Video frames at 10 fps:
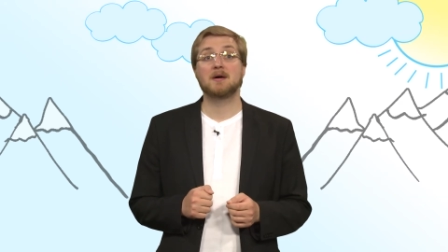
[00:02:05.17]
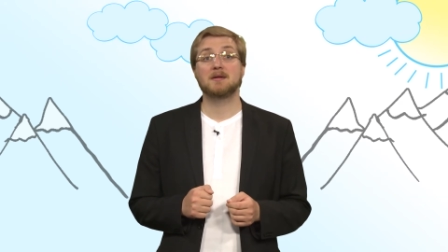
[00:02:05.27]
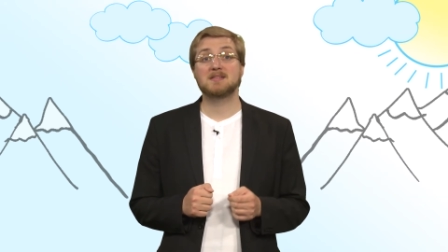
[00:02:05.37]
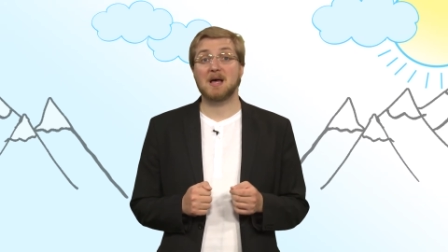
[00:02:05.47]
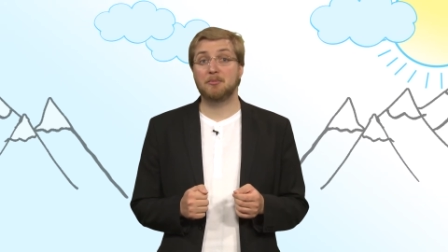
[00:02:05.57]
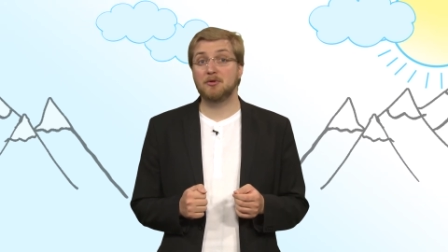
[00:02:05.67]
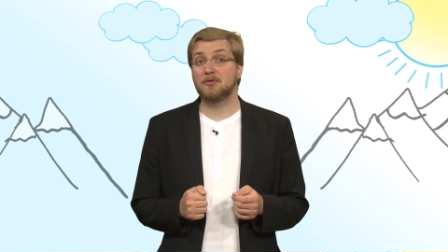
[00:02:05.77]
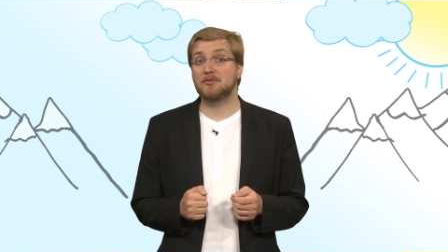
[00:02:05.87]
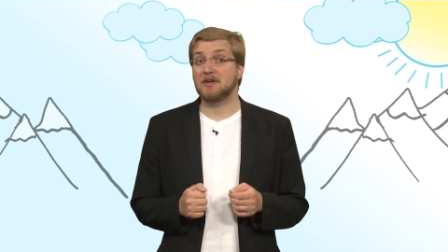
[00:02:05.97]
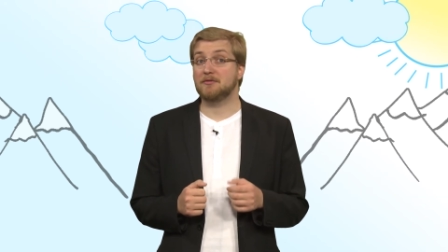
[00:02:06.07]
This
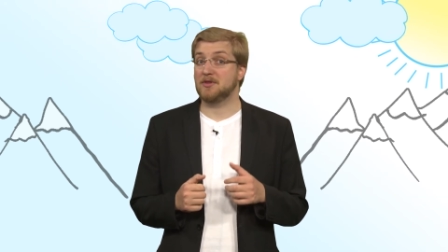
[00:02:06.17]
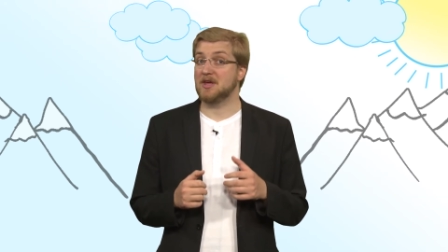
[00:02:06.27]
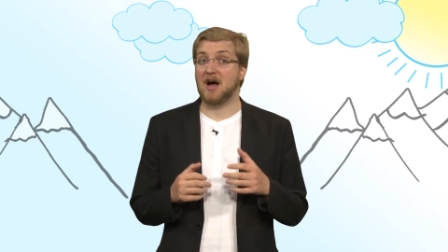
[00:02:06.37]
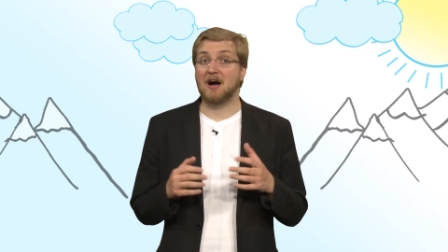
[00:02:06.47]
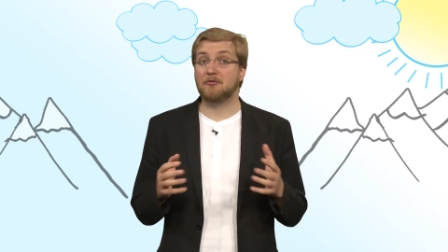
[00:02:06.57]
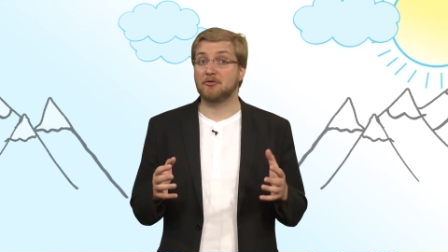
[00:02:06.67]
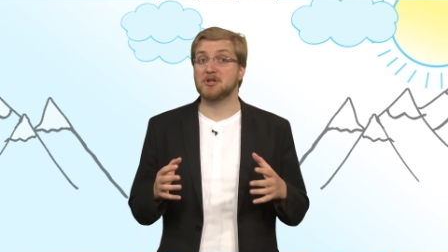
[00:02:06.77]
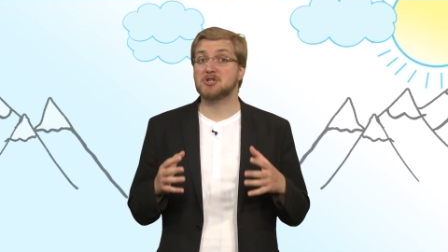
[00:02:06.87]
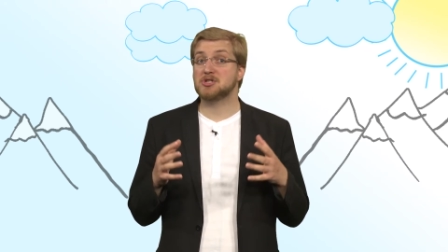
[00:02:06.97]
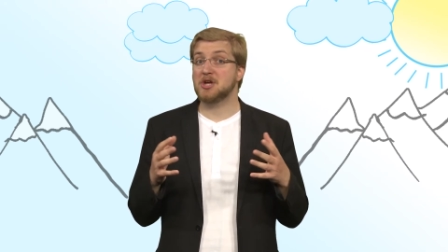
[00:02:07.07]
happens if the
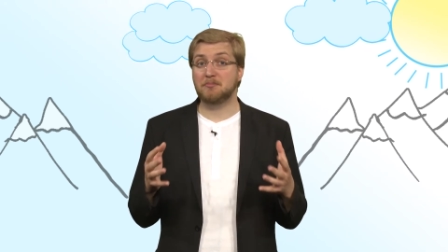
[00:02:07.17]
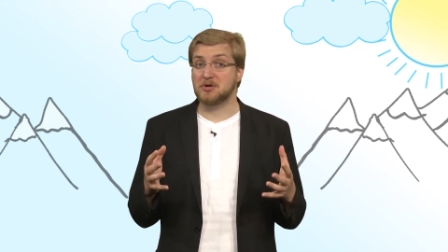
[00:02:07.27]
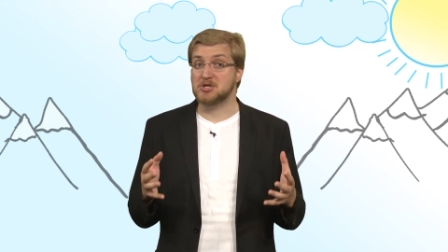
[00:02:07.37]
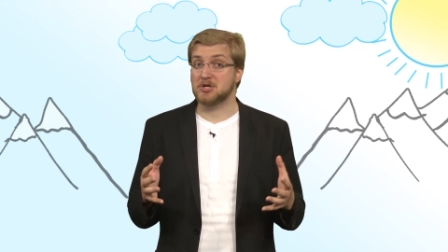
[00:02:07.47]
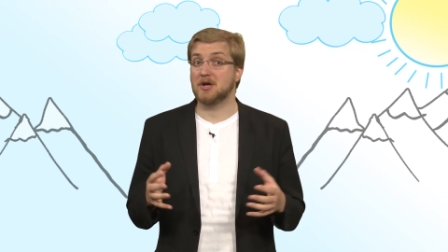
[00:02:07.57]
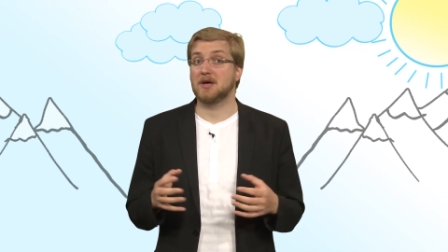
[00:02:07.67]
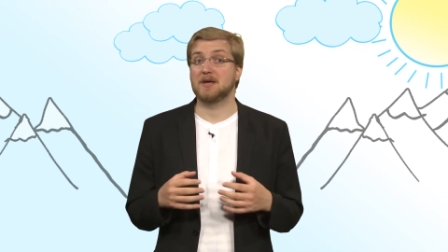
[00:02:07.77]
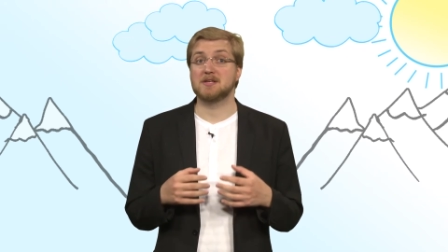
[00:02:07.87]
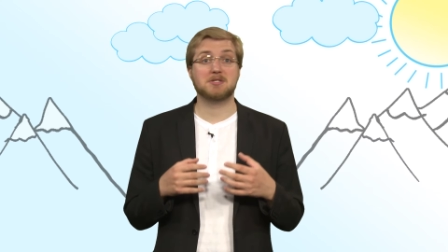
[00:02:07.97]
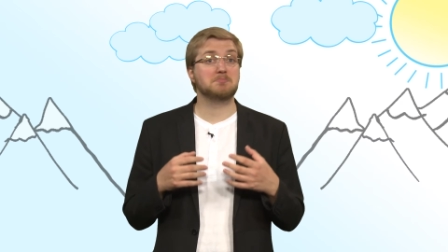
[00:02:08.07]
average temperature
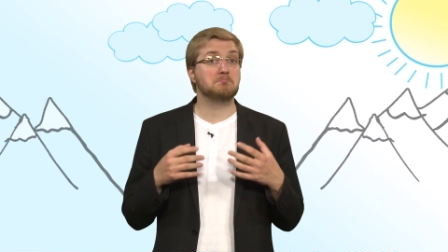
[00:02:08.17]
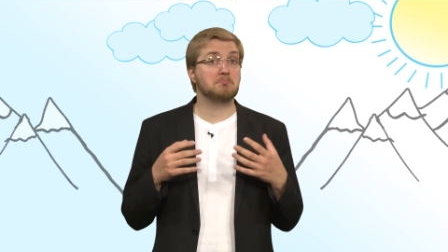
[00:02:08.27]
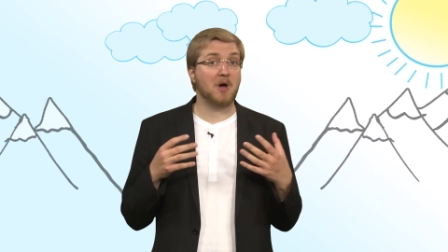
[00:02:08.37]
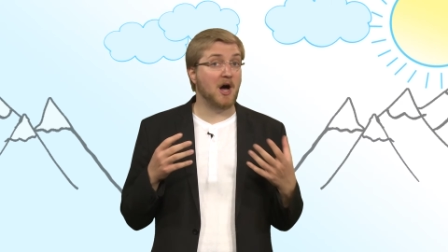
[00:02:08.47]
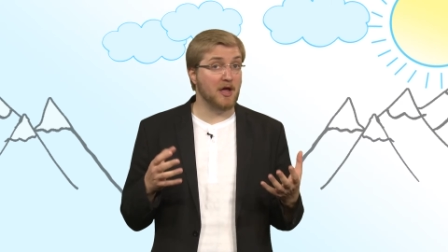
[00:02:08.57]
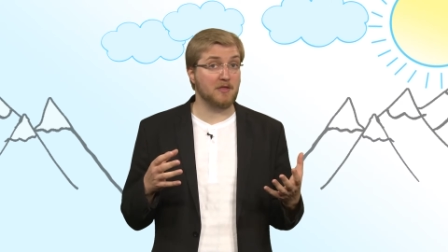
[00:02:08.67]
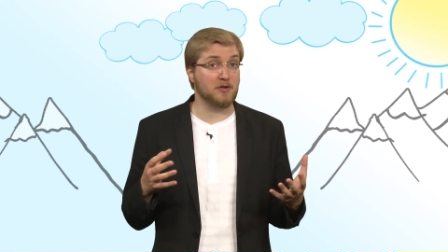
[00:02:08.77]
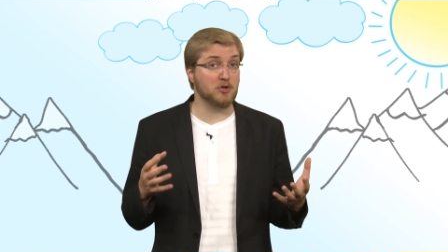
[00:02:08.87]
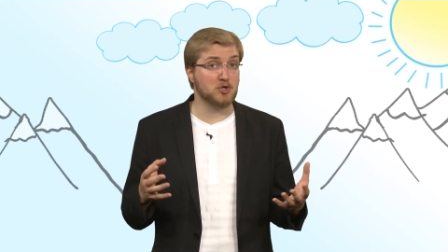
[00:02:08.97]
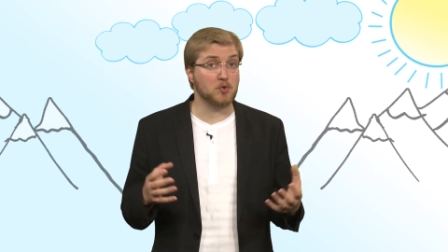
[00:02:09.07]
is higher
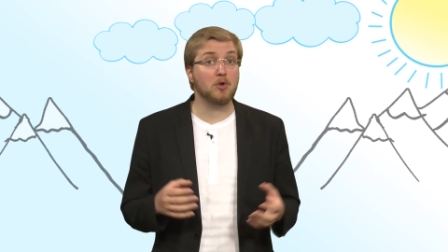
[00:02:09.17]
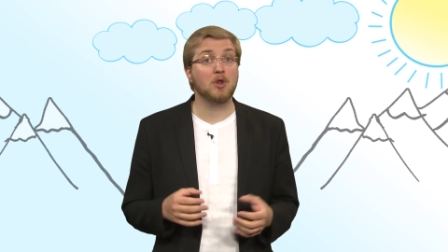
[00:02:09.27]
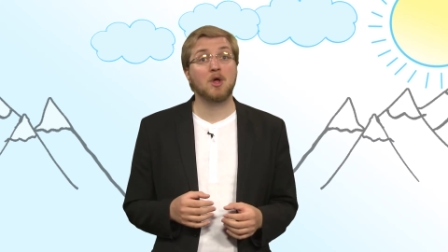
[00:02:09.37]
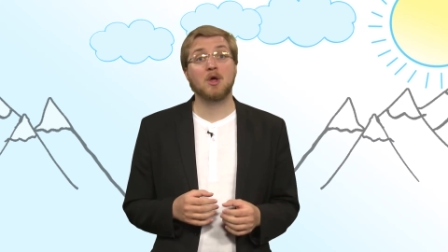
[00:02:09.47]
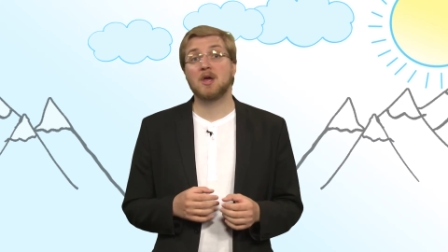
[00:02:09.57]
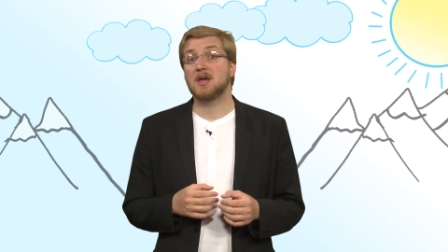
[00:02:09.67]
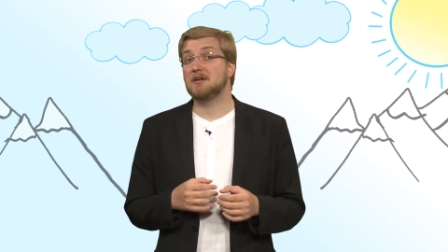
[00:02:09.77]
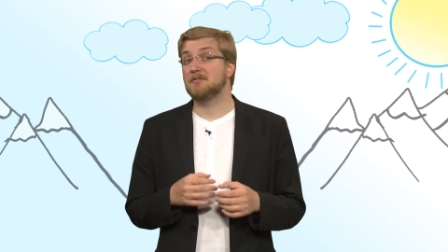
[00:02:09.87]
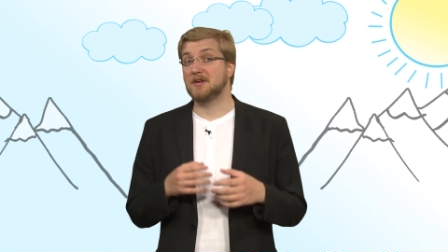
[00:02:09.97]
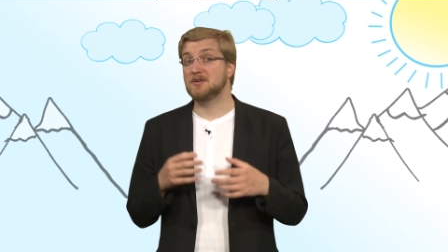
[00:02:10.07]
than usual,
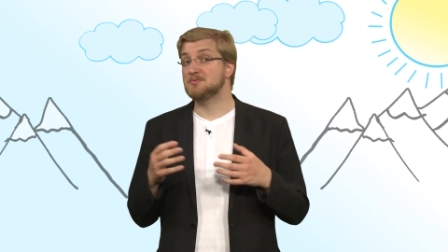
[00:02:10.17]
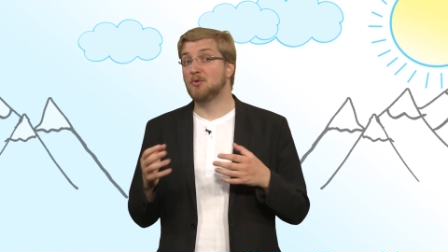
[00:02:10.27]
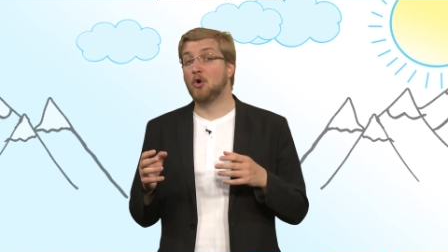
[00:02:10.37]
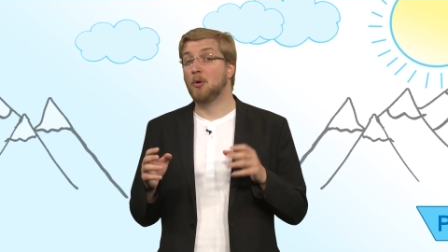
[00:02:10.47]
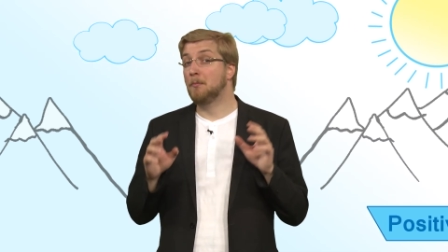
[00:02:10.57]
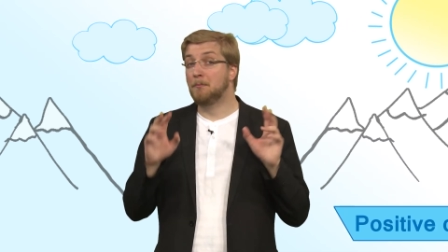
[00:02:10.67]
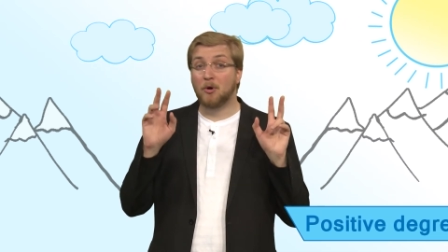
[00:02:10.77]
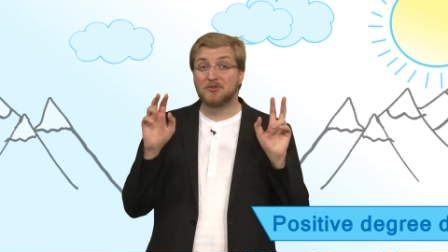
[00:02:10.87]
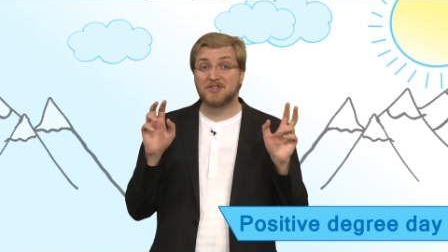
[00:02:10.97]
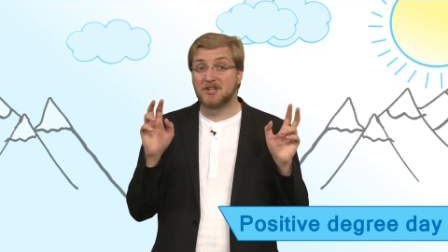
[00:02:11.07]
if there is more
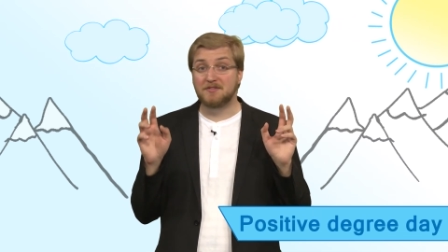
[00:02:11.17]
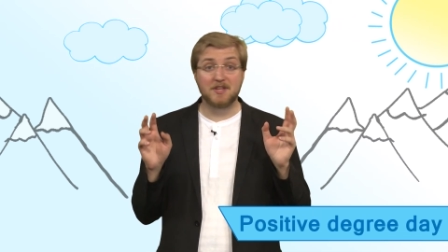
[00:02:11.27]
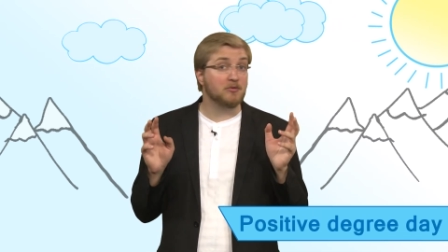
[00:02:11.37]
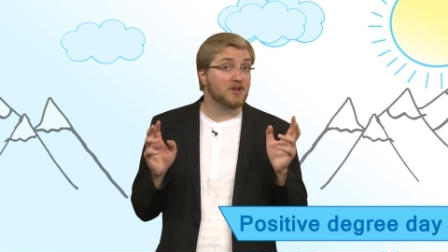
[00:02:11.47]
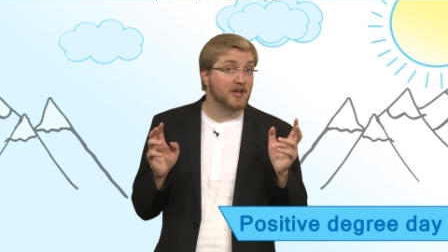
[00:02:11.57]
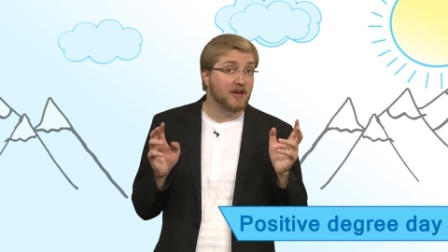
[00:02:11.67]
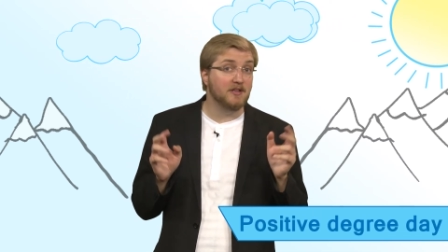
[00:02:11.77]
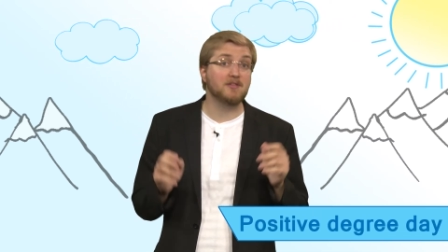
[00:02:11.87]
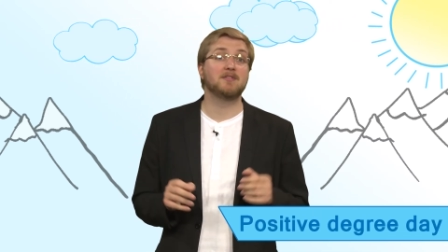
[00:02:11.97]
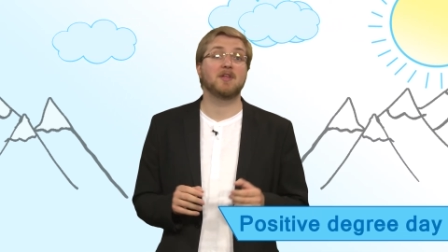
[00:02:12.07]
positive degree
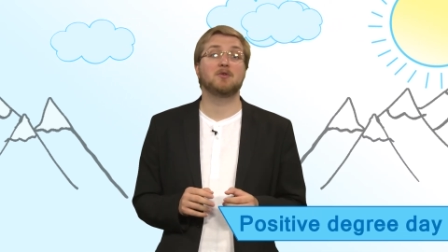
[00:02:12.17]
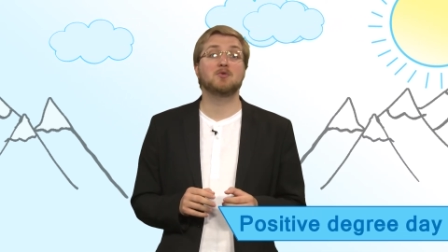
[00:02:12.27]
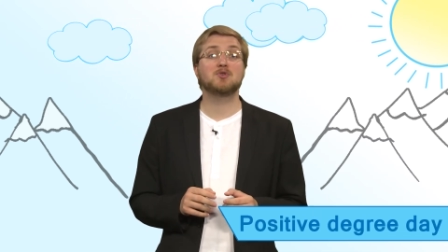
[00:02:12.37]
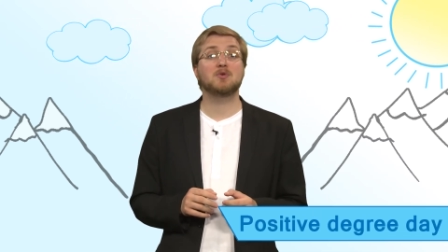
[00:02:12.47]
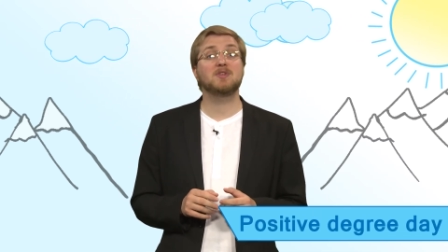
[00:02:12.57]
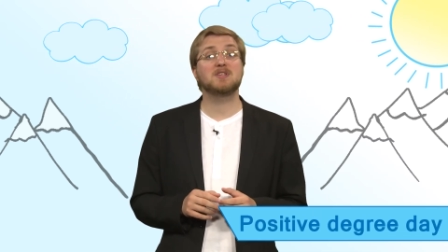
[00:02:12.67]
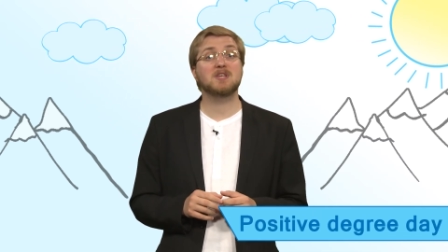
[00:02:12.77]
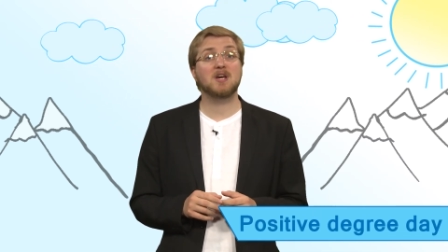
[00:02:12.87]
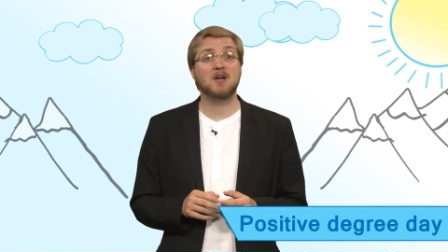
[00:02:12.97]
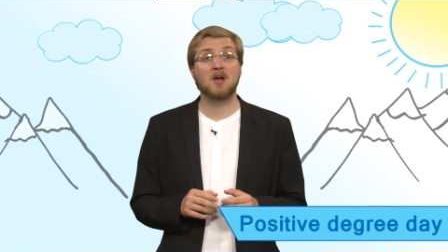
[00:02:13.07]
days than usual this
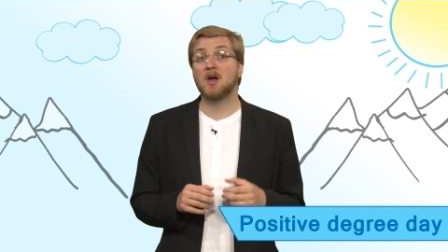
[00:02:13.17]
year.